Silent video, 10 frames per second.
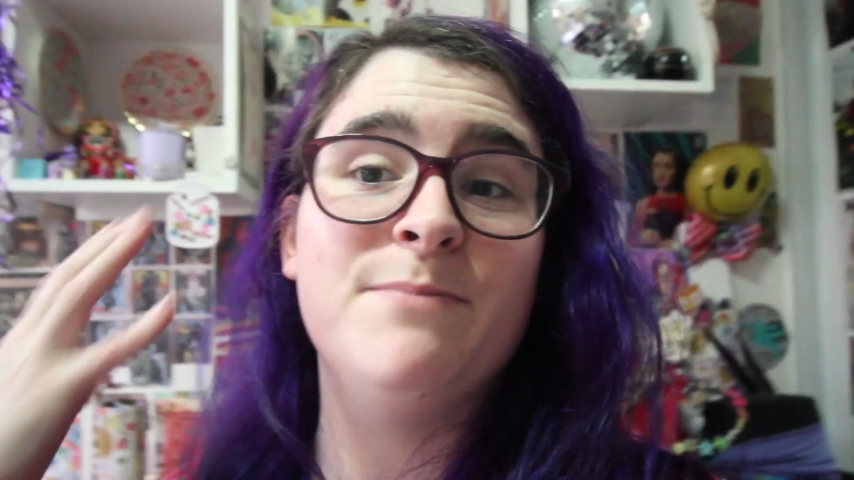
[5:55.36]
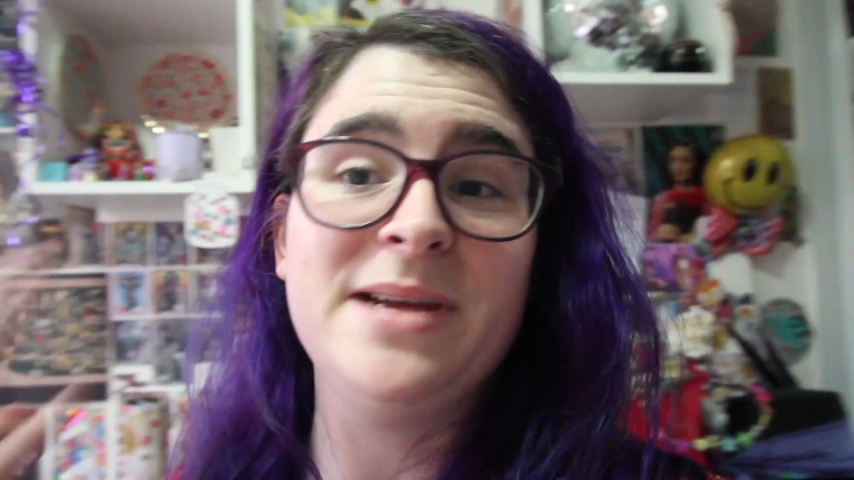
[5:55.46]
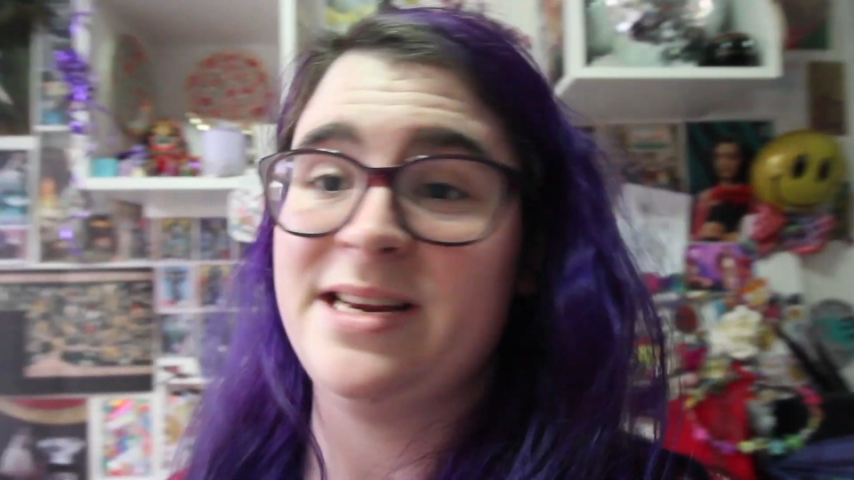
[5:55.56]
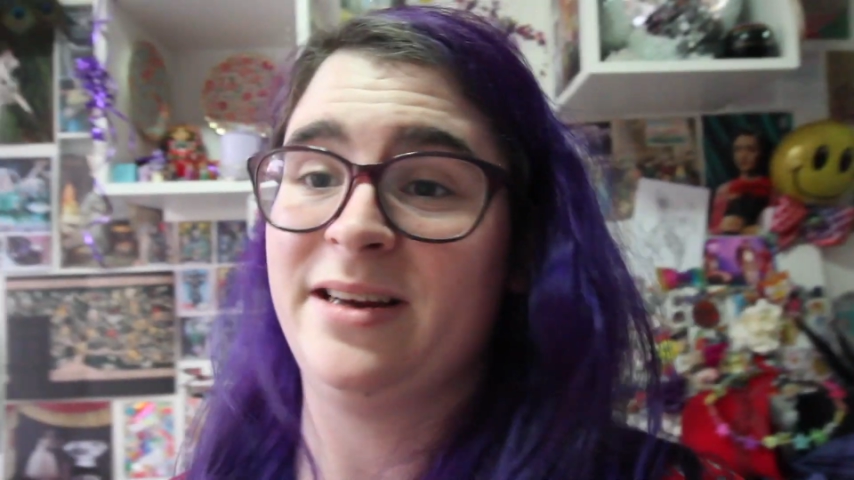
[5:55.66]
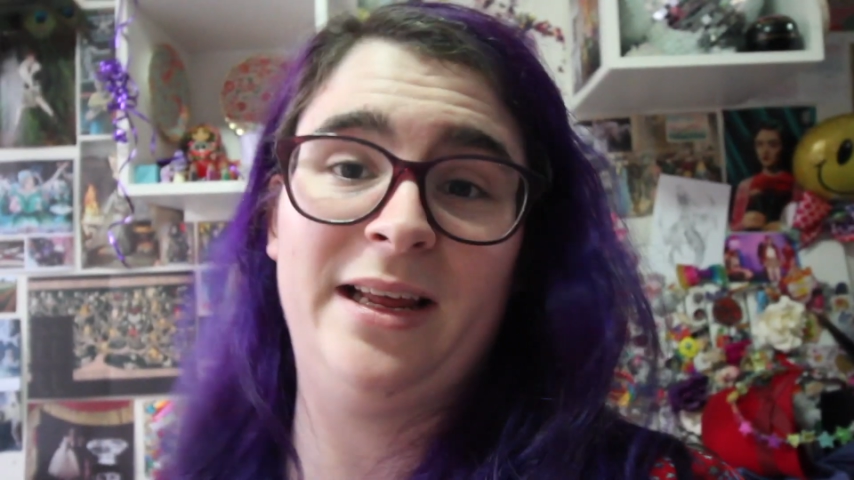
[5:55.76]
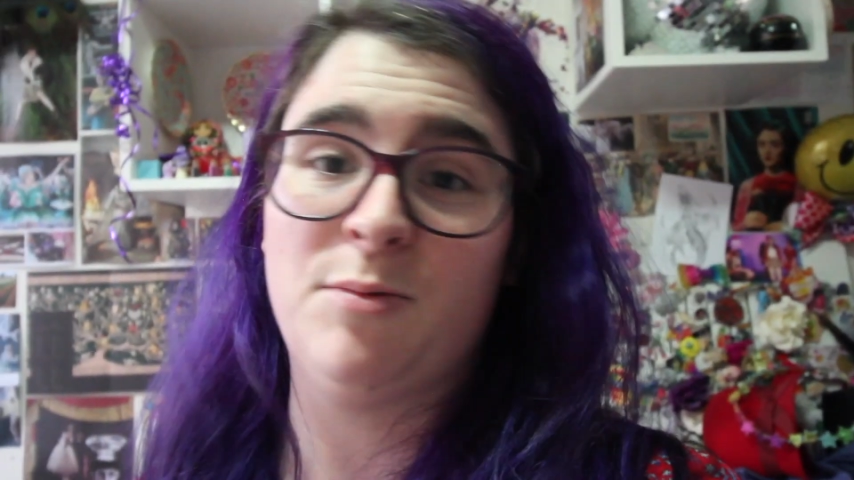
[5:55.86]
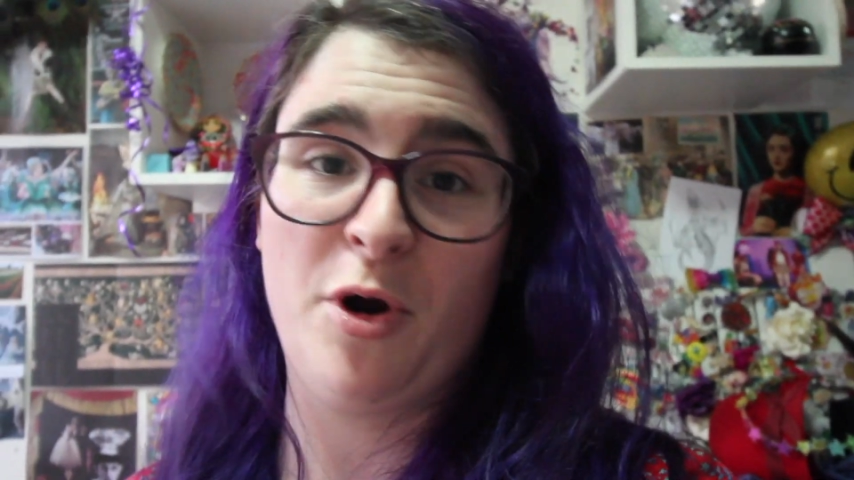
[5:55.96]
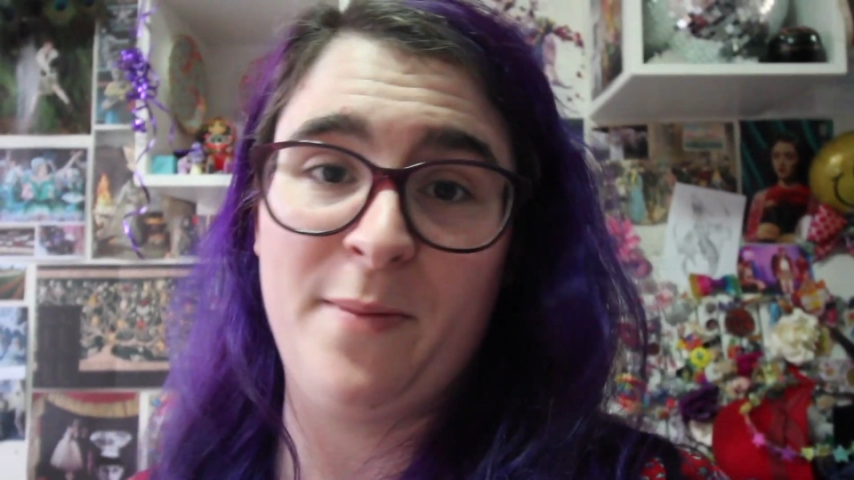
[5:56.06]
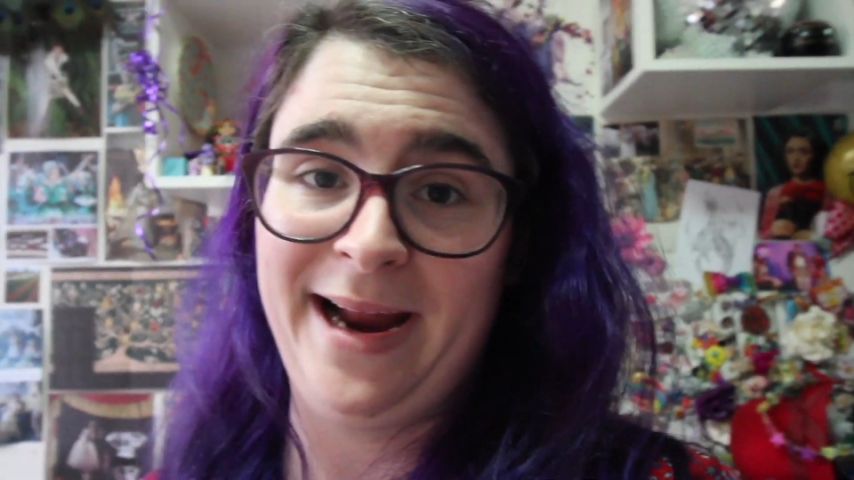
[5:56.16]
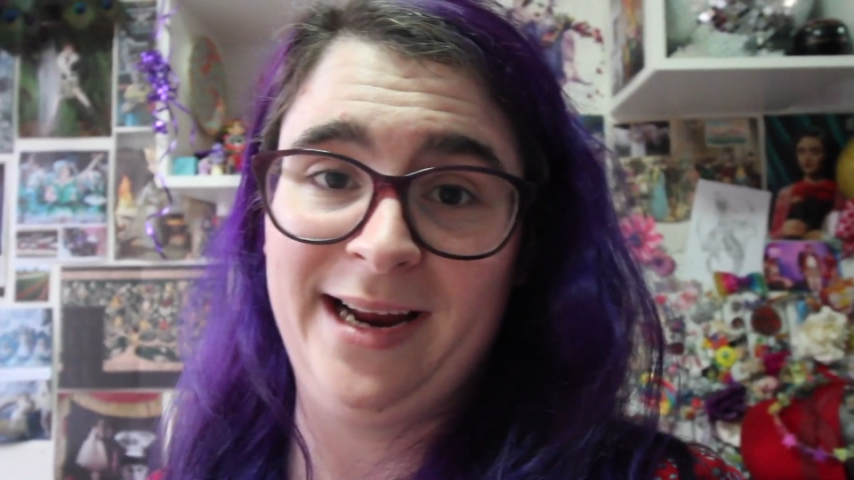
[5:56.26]
immediately
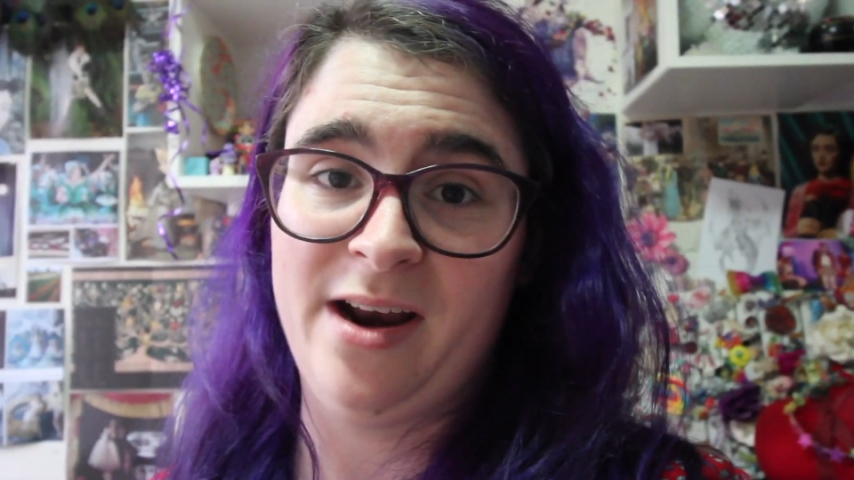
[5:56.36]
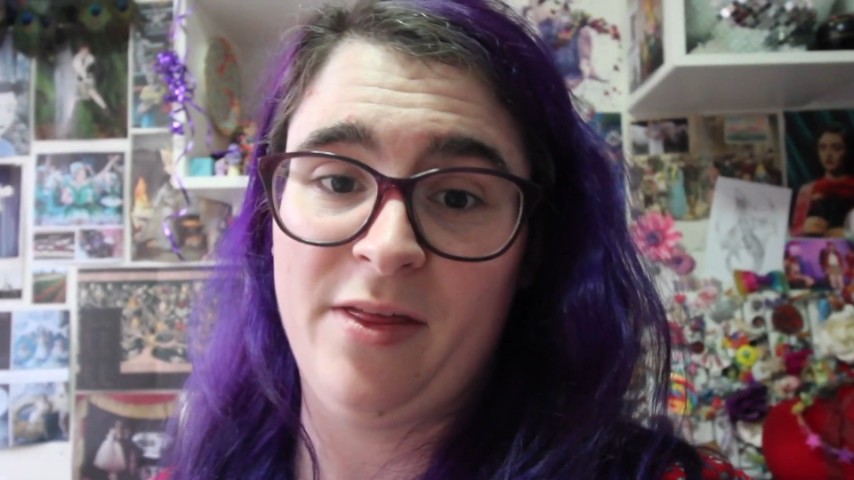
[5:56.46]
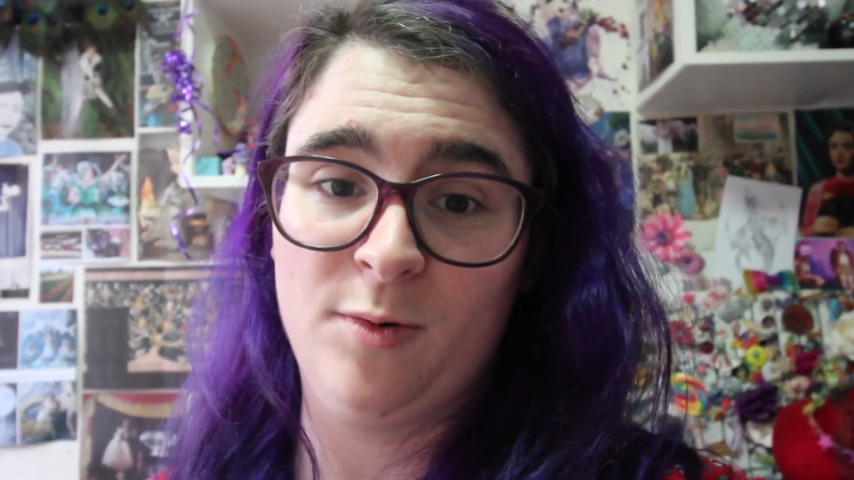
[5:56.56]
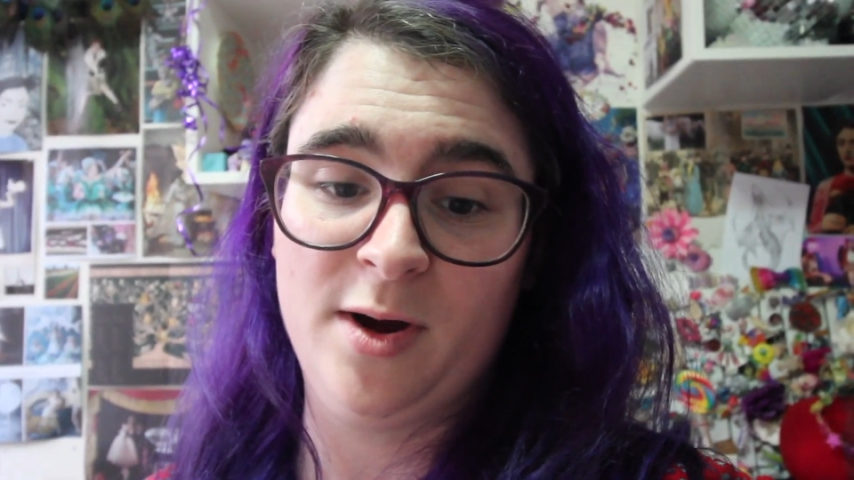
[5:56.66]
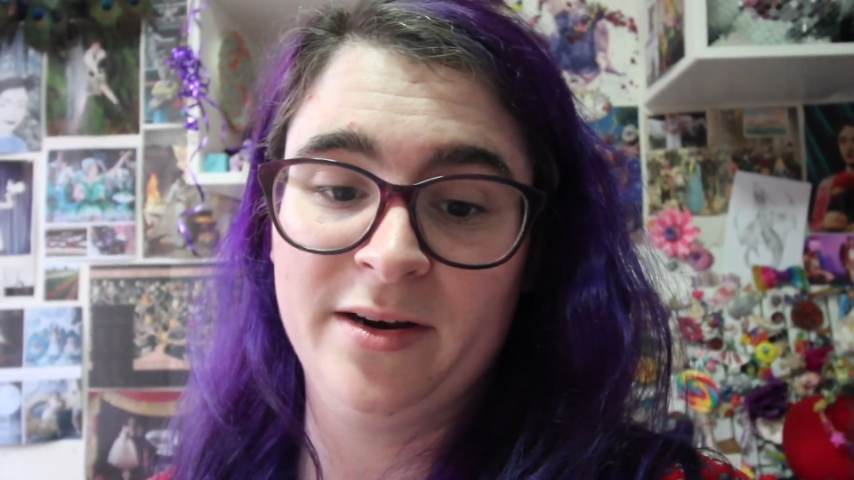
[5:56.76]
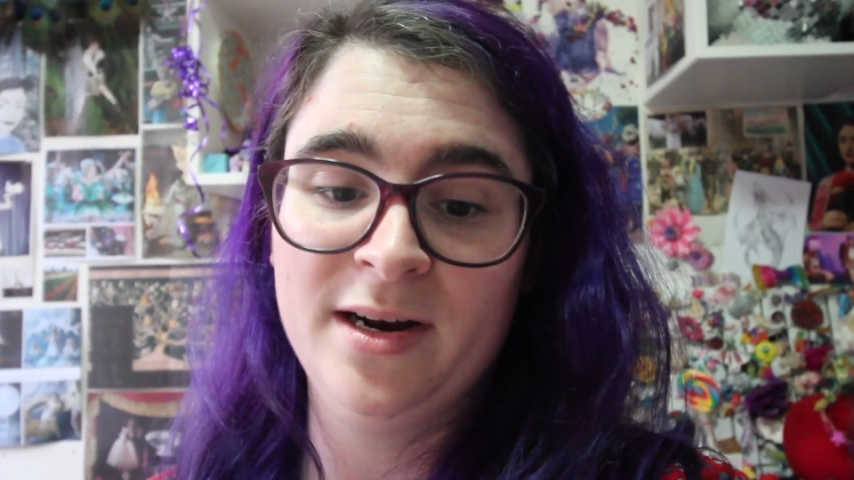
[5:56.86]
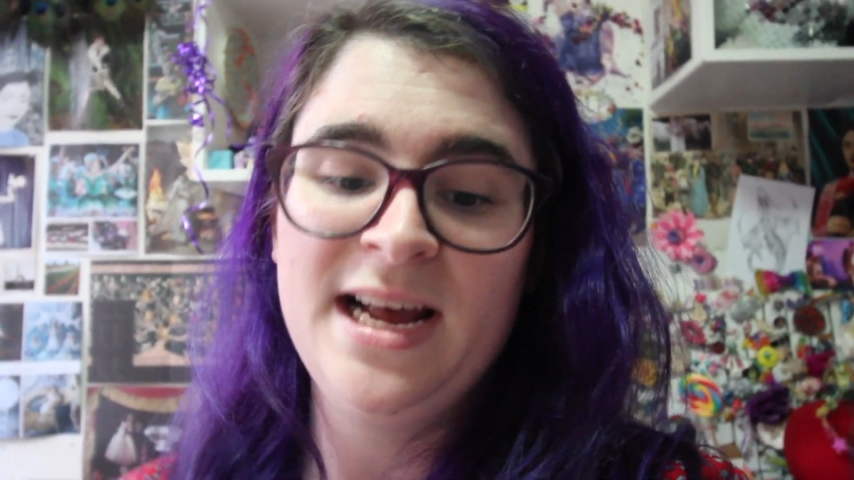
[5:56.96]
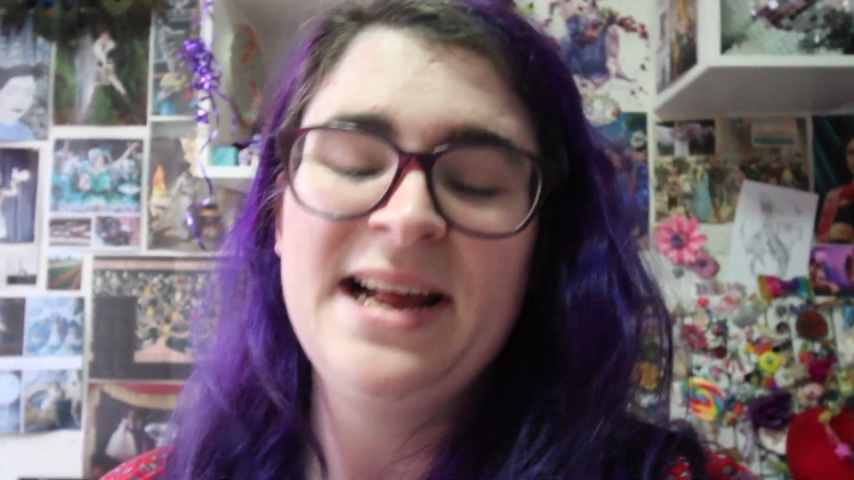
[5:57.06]
want to make another one.